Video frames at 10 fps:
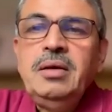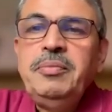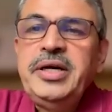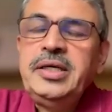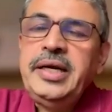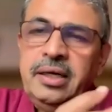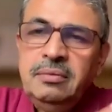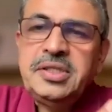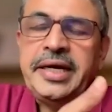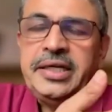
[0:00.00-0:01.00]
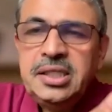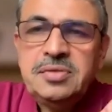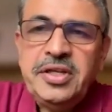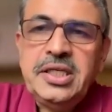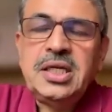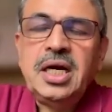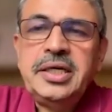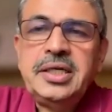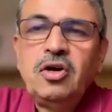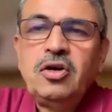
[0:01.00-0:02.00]
But then scientists, when they started
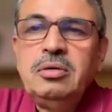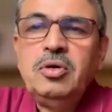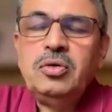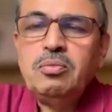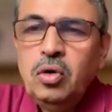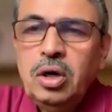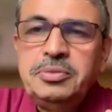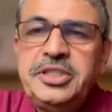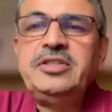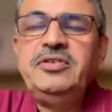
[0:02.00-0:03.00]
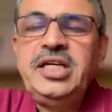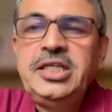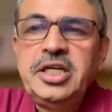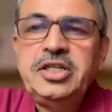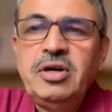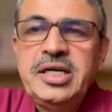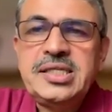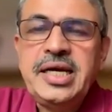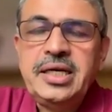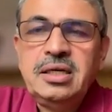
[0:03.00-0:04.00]
talking about more objectively trying to
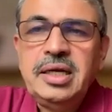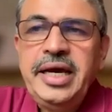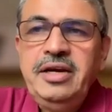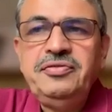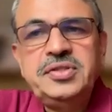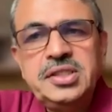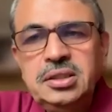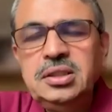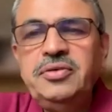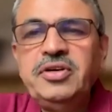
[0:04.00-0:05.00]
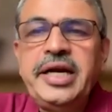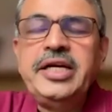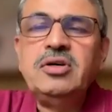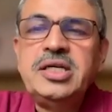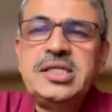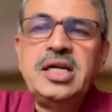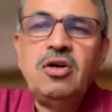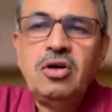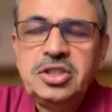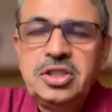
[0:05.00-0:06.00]
understand life, still they were trying to understand
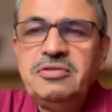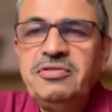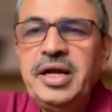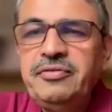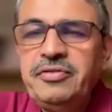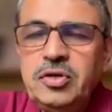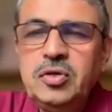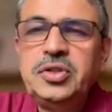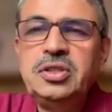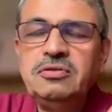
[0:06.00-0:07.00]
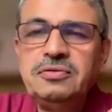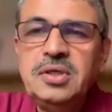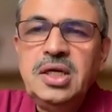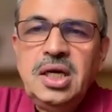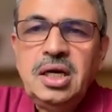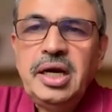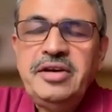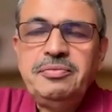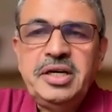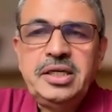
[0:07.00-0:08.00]
origin of life, evolution of
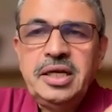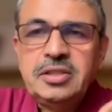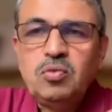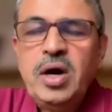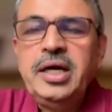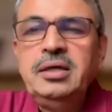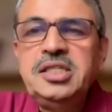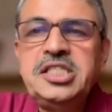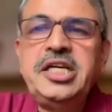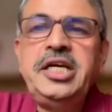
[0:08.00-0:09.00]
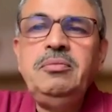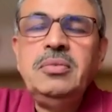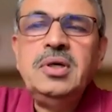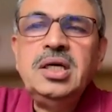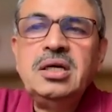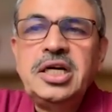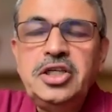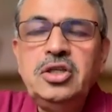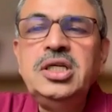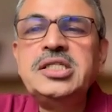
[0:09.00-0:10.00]
life. But there's one stream
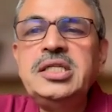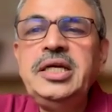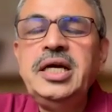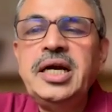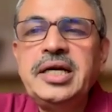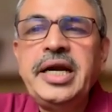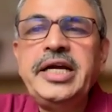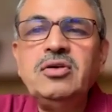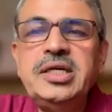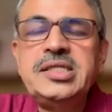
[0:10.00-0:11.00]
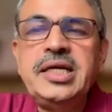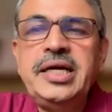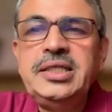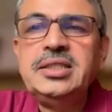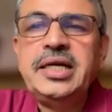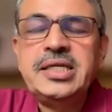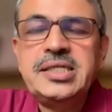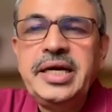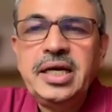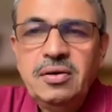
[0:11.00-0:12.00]
continuously trying to understand is
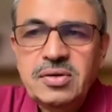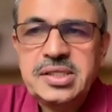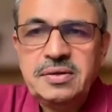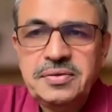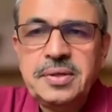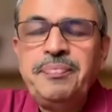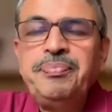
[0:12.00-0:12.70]
understanding ourselves.